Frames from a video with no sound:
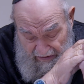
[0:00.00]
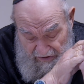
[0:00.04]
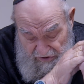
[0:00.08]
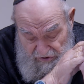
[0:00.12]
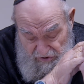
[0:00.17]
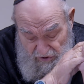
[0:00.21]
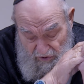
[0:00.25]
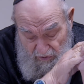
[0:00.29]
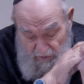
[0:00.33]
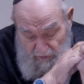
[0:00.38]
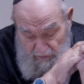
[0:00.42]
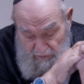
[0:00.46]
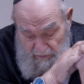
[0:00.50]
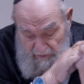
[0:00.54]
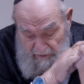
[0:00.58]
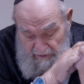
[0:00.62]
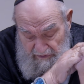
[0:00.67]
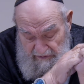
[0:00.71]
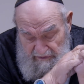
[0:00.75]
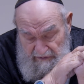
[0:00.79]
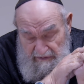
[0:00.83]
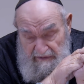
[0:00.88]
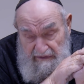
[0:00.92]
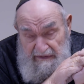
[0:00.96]
So,
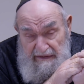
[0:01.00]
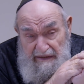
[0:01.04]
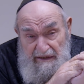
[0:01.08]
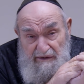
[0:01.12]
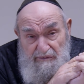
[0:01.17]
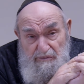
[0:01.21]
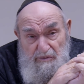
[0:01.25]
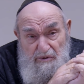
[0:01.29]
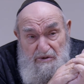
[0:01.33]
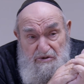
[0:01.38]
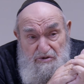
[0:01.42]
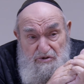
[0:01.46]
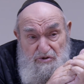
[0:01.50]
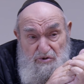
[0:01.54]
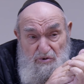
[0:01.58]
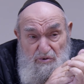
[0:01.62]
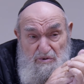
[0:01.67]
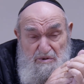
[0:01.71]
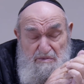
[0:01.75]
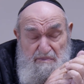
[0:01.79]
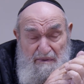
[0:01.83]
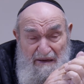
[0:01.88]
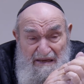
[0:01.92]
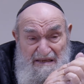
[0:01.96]
in other words, so
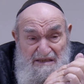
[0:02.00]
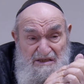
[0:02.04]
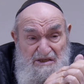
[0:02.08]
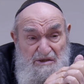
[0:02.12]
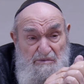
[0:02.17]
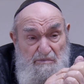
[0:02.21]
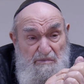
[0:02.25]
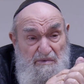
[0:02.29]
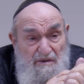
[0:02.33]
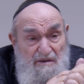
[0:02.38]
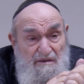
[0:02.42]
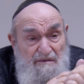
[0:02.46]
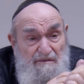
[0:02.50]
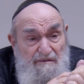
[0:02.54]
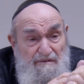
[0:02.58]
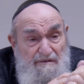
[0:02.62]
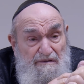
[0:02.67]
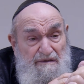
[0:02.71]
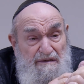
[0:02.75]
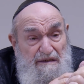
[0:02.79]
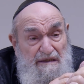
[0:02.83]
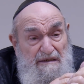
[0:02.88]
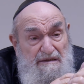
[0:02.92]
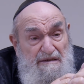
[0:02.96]
it's possible
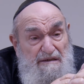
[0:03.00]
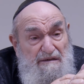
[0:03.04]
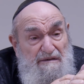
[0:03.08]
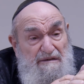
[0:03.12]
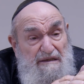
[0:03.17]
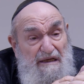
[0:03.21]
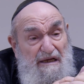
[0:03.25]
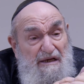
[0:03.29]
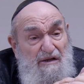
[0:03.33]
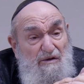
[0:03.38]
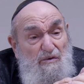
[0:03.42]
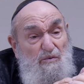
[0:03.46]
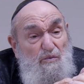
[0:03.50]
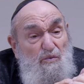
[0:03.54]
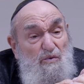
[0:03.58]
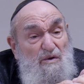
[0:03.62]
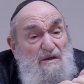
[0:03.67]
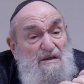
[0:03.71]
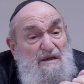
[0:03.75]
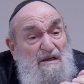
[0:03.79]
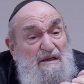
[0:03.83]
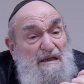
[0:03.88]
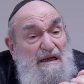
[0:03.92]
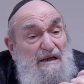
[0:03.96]
that, they, that he
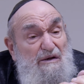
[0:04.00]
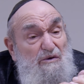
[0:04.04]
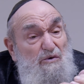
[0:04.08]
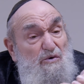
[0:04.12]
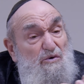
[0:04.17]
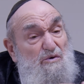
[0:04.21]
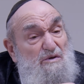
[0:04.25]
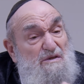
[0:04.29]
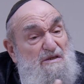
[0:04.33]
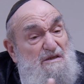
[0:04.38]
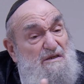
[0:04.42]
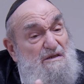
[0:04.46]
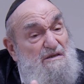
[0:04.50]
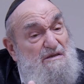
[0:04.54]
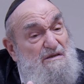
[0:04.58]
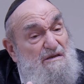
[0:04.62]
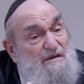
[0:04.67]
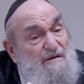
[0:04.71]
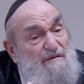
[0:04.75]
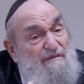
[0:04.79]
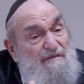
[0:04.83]
wanted a lot of horses.